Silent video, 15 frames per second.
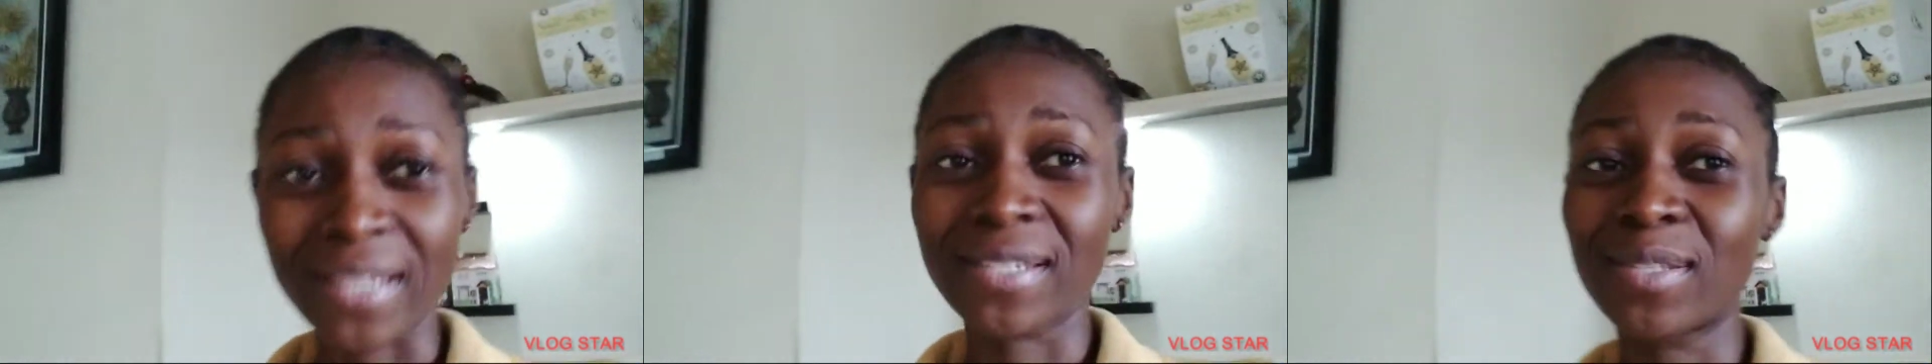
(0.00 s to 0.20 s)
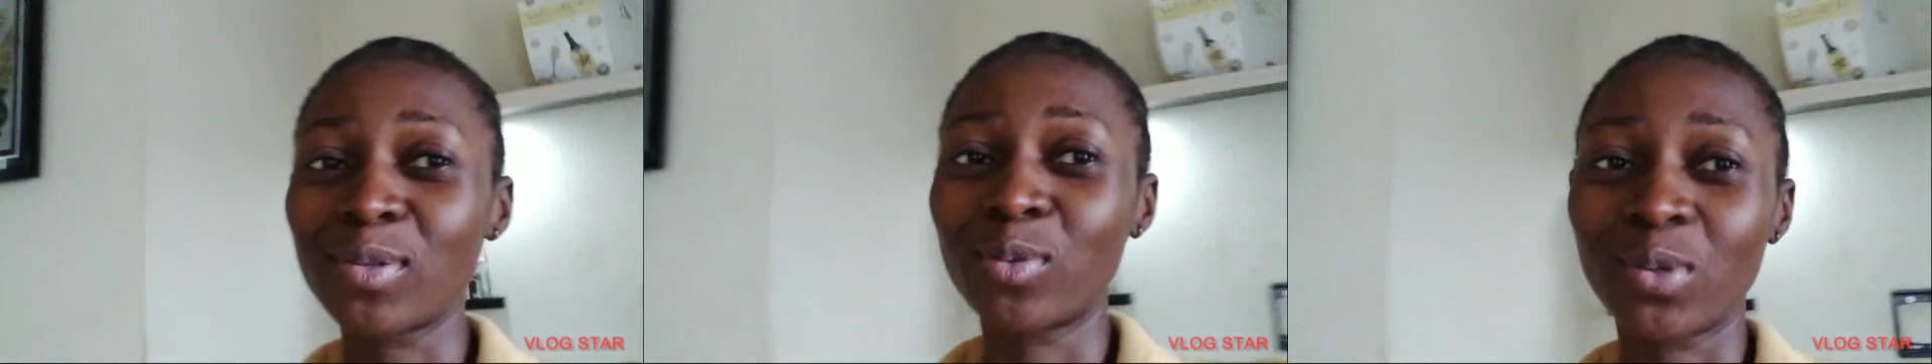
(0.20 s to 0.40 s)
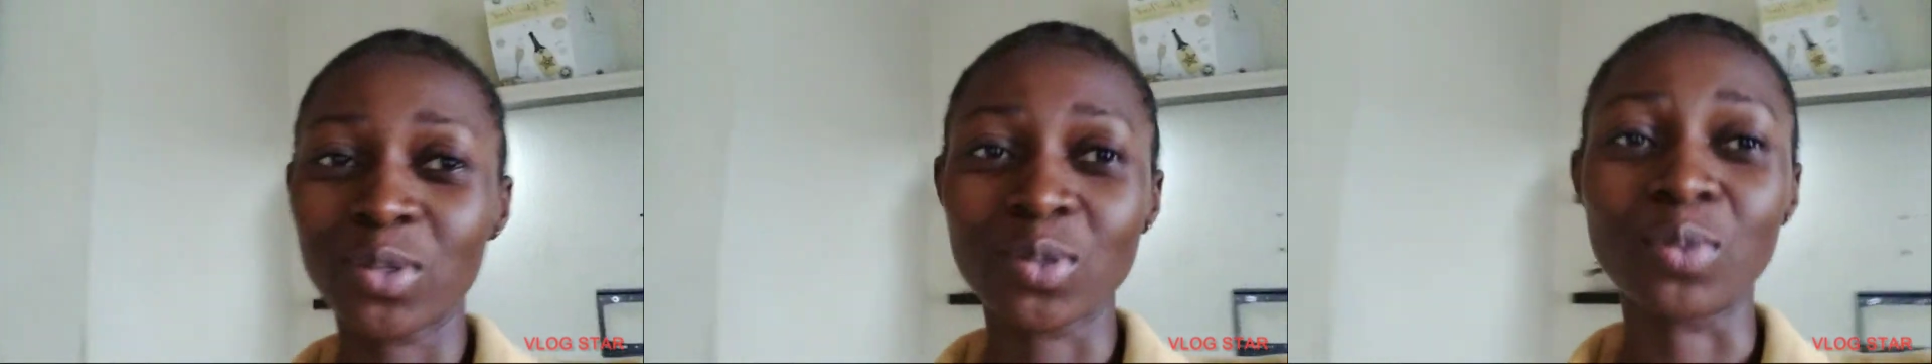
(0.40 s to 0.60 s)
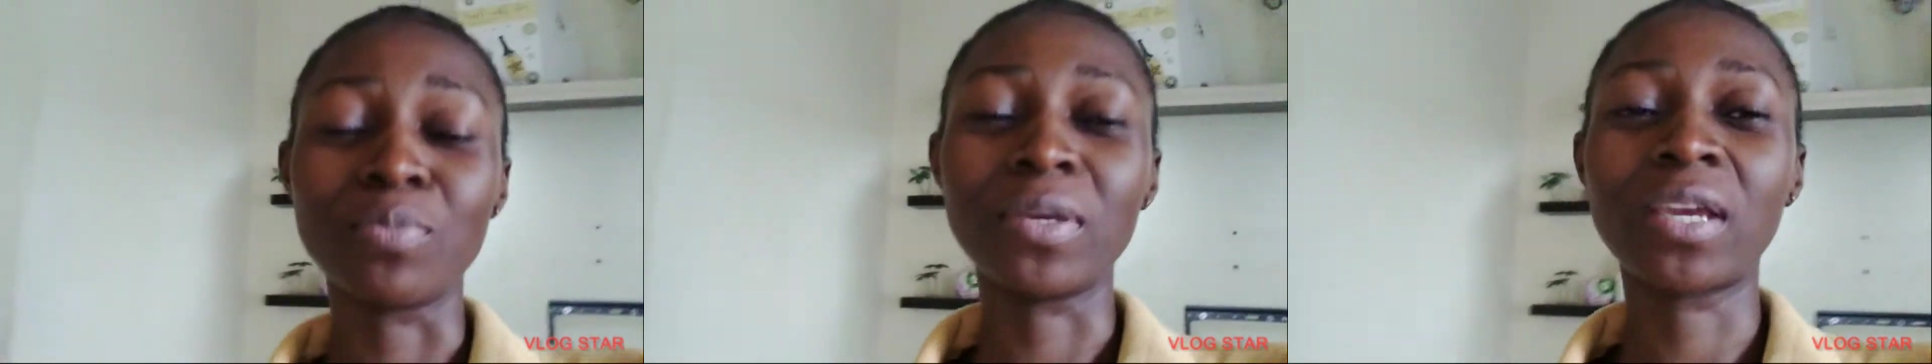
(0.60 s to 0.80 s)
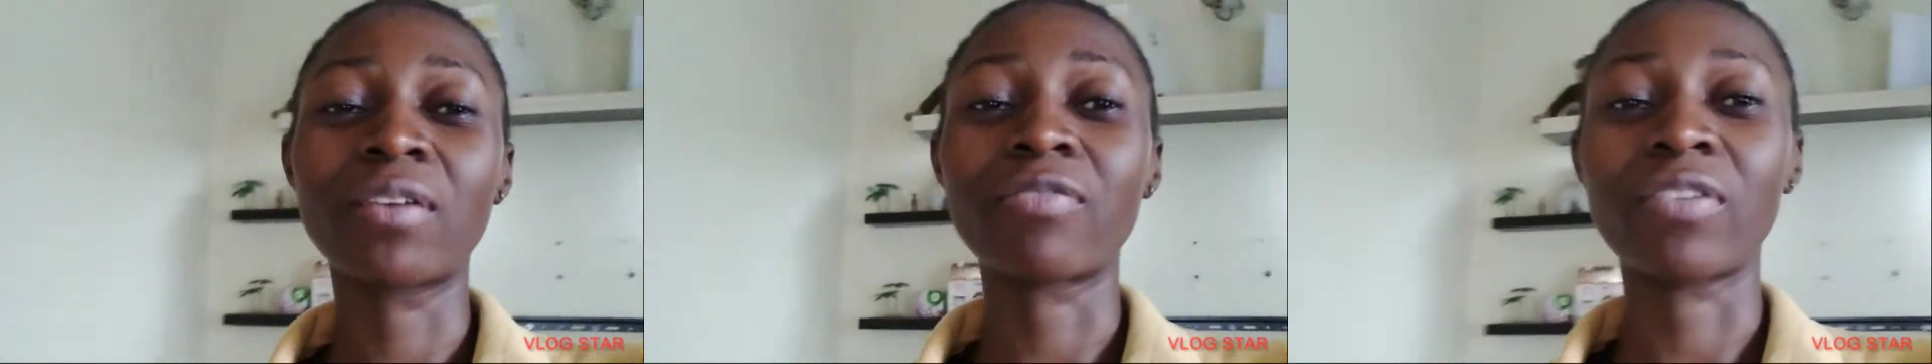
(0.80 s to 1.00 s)
I still want to
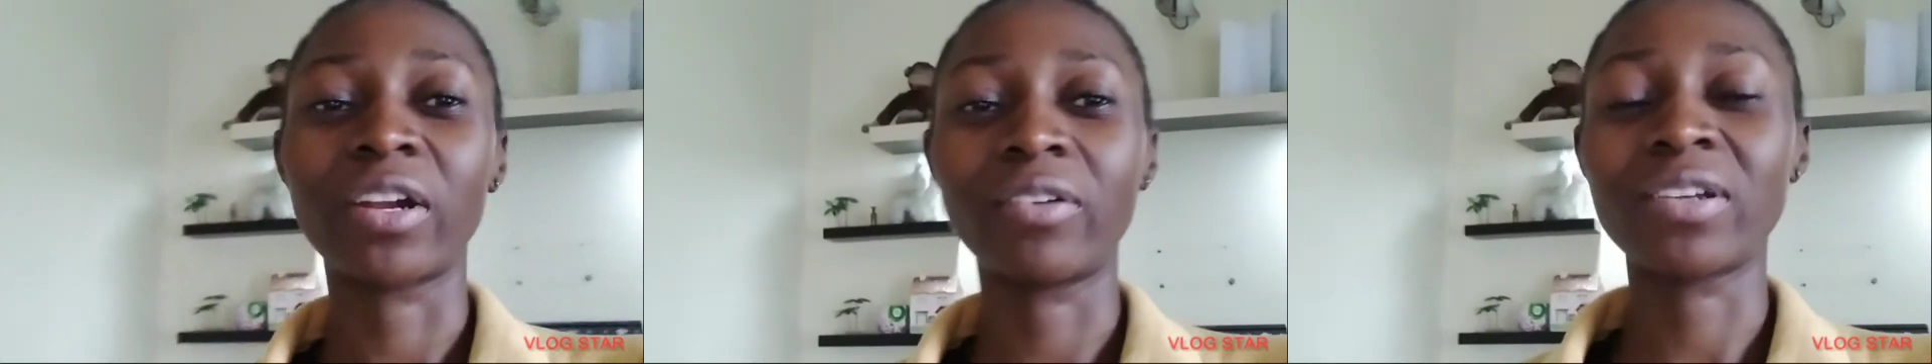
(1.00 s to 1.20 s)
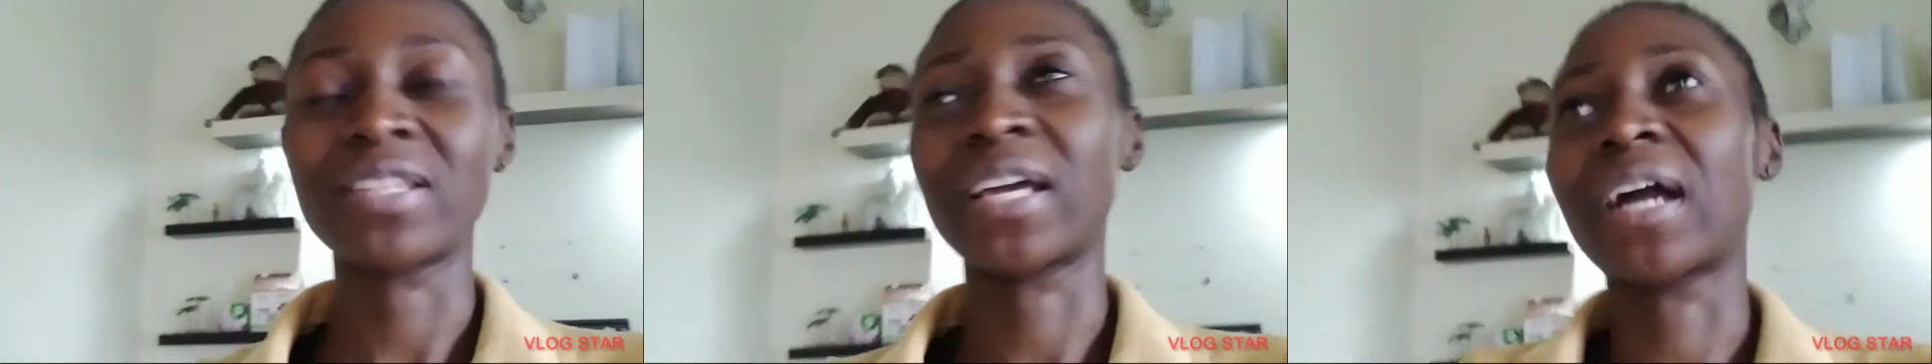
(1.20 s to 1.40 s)
make fried rice.